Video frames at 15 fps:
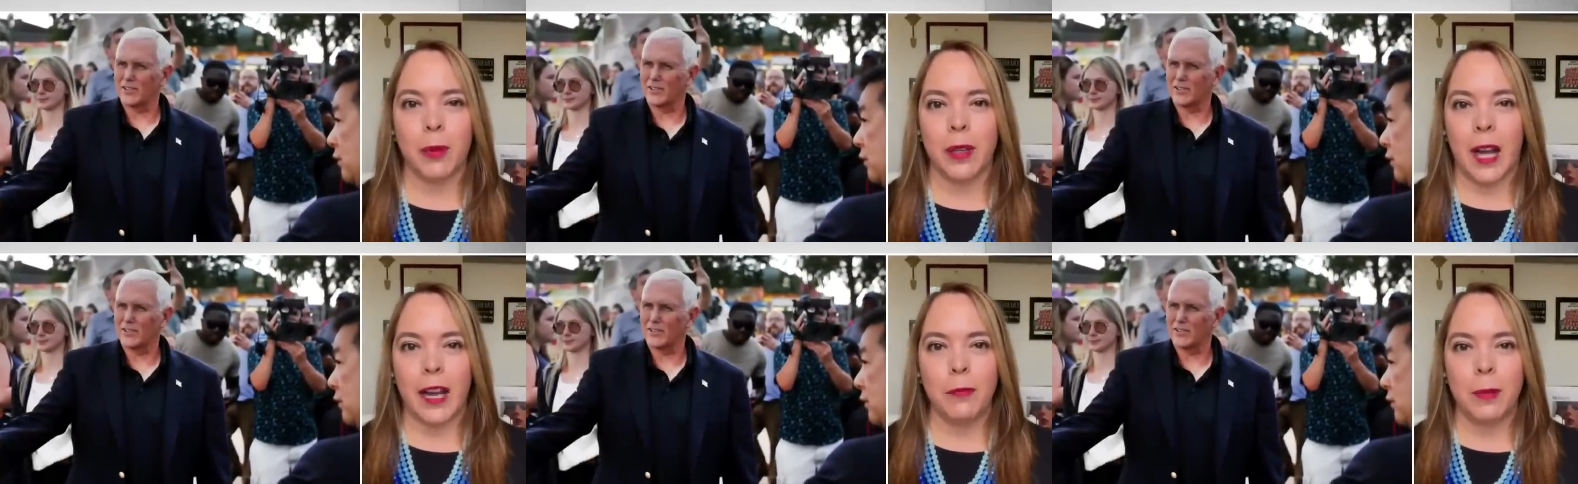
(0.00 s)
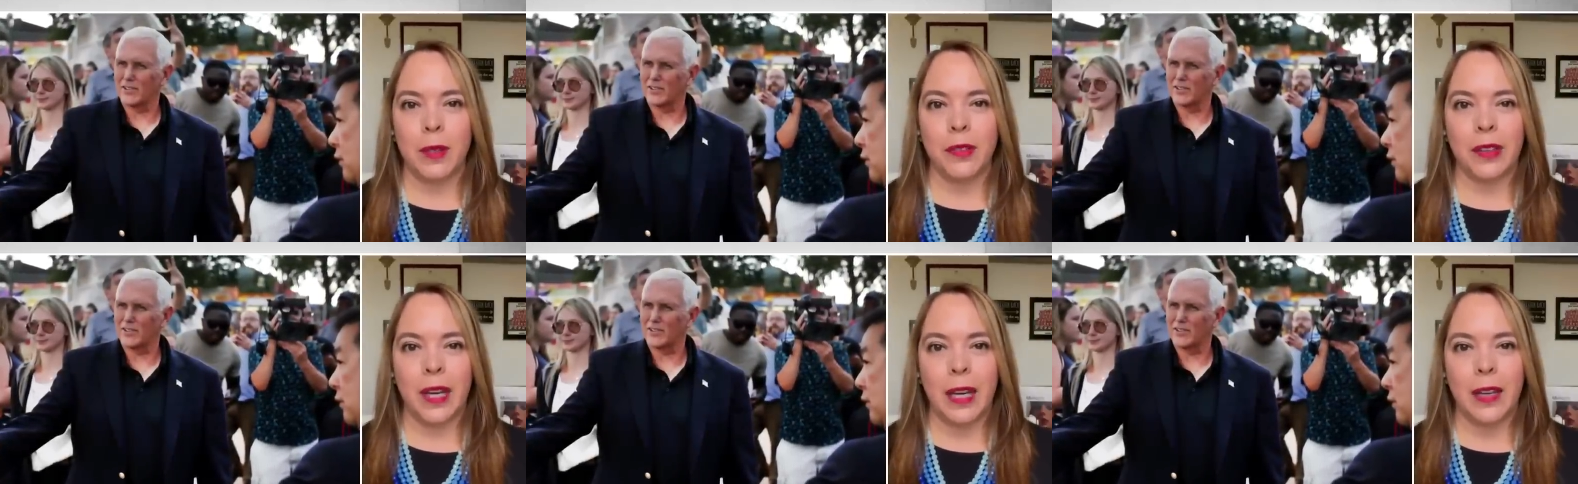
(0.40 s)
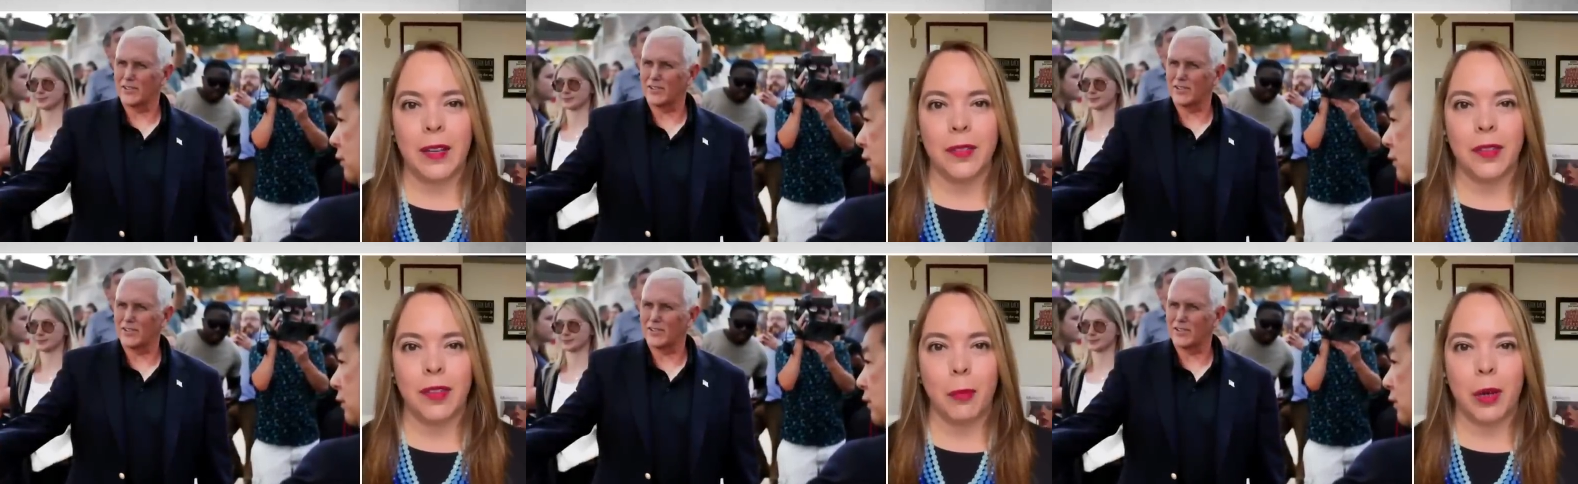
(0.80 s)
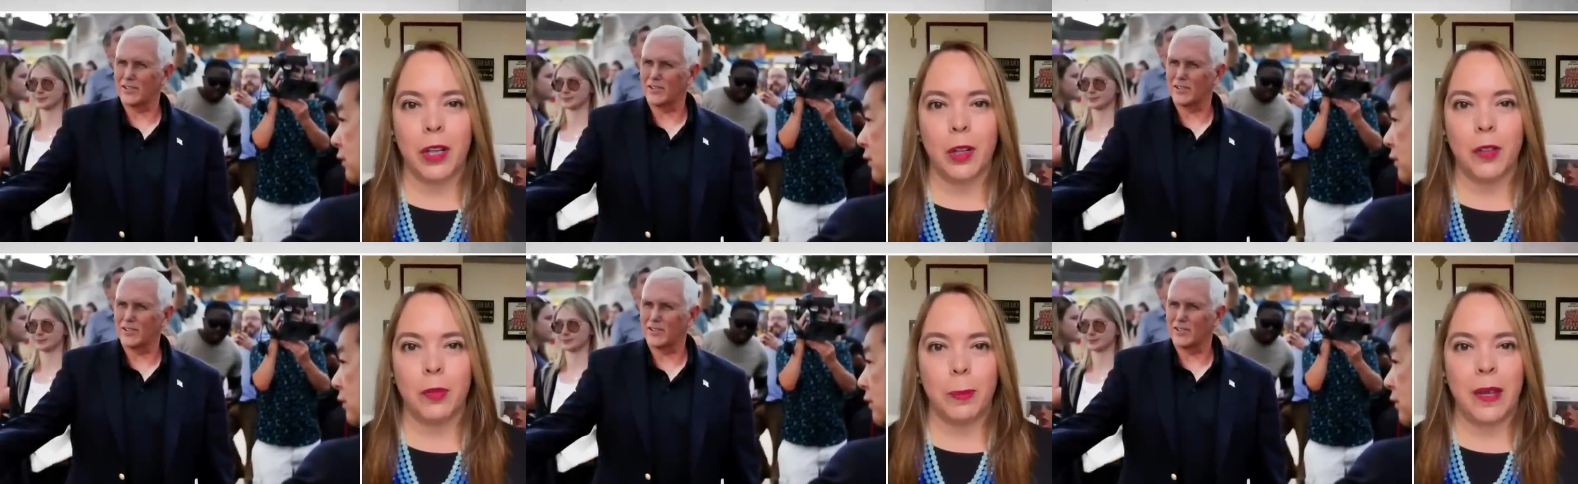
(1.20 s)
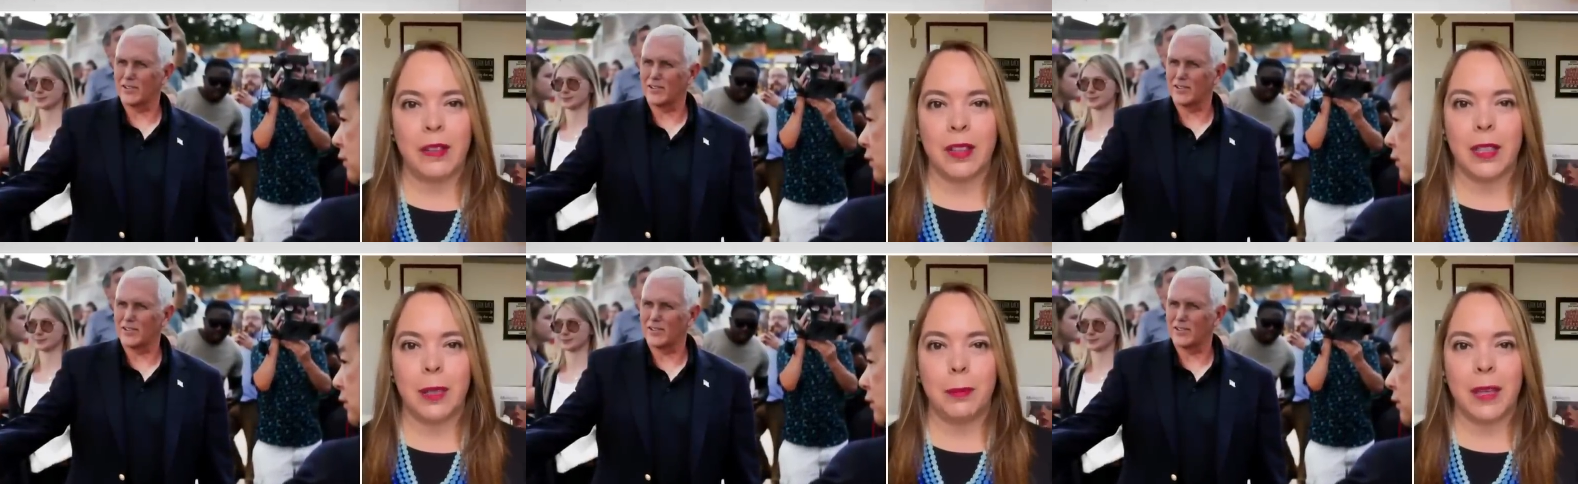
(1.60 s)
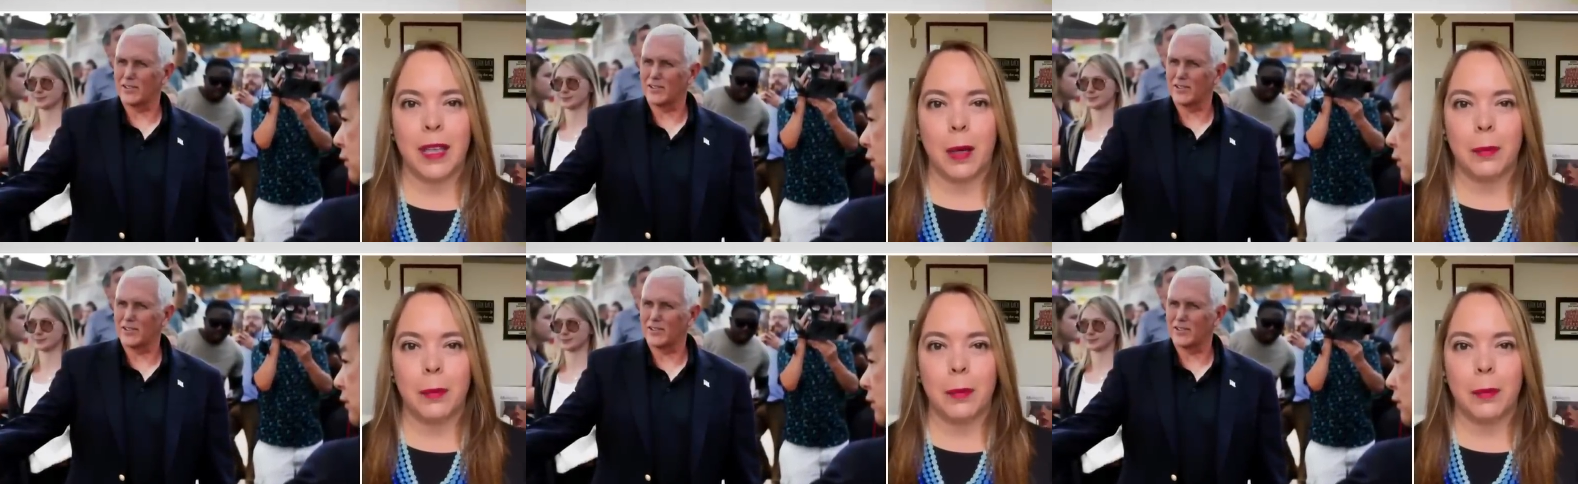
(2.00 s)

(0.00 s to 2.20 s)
Speaker 1: week, what I've been seeing is someone who's basically